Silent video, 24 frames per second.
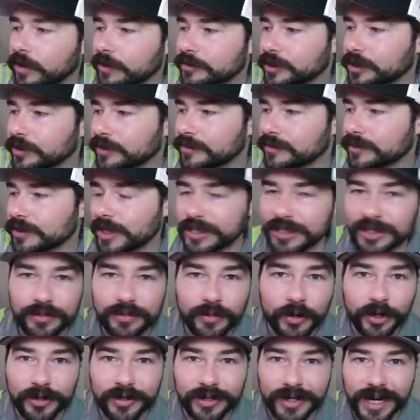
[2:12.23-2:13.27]
I'm sure he was a lot
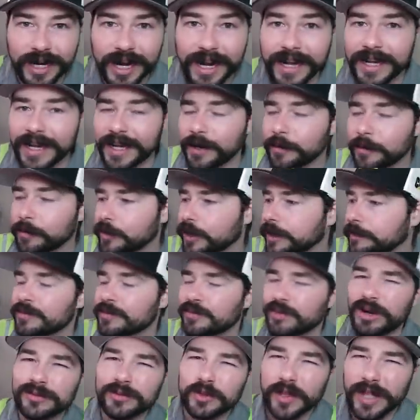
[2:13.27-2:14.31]
smarter than I am, but
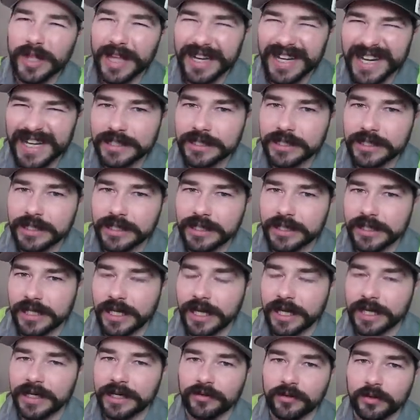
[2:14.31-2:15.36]
problems with that engine
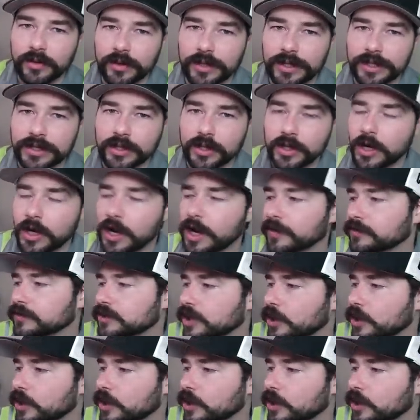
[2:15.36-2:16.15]
design never really took off.